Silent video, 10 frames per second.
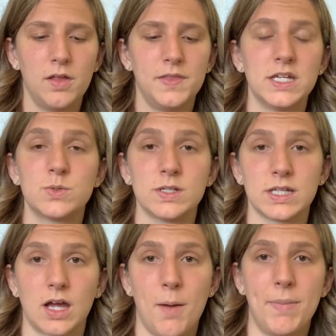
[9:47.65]
This was
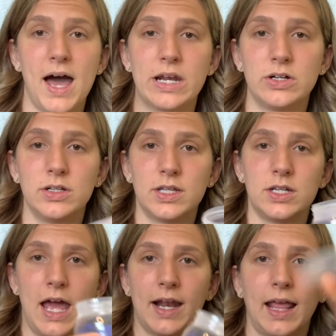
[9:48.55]
like a bottle
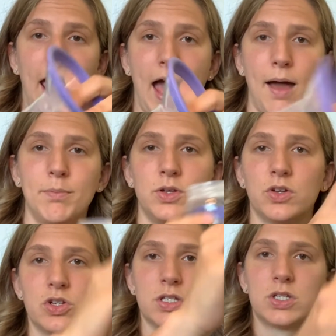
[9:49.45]
that had a cap. You
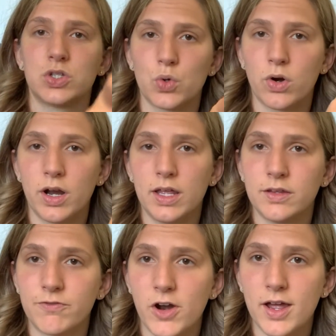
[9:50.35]
could just store it in
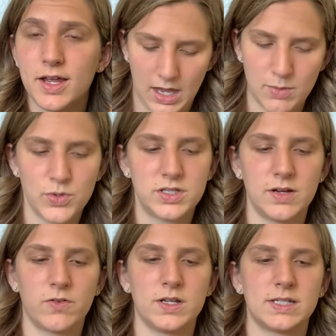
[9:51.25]
the fridge. Came with
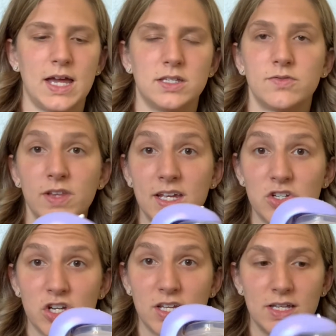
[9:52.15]
different size
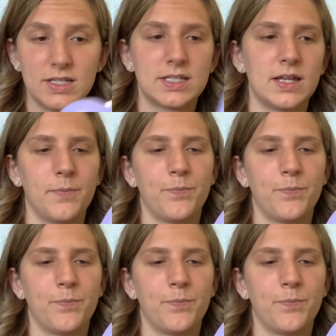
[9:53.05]
flanges.